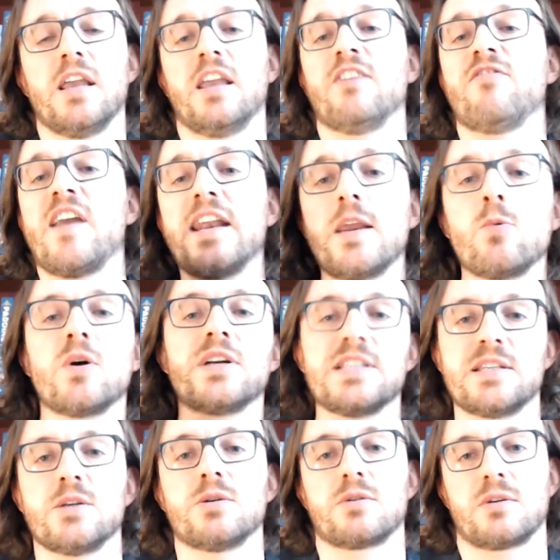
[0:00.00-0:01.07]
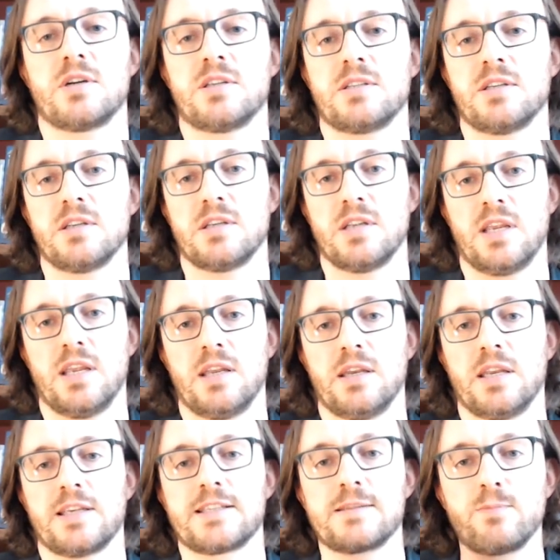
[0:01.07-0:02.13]
if anyone is interested in
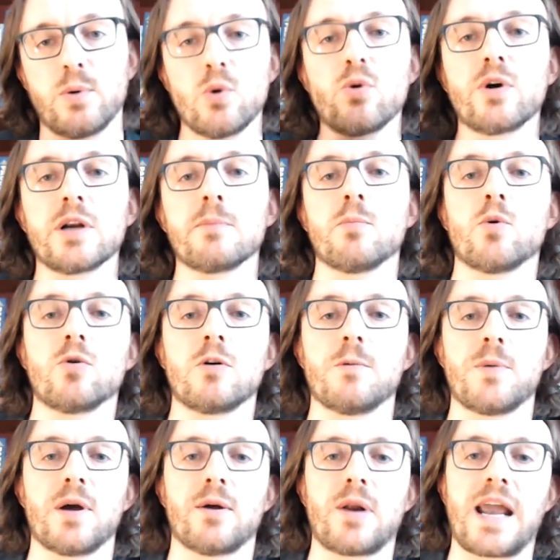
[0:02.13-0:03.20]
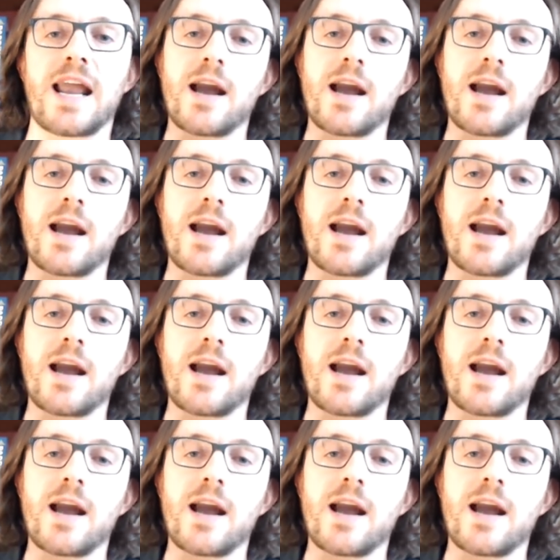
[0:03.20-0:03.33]
exploring more about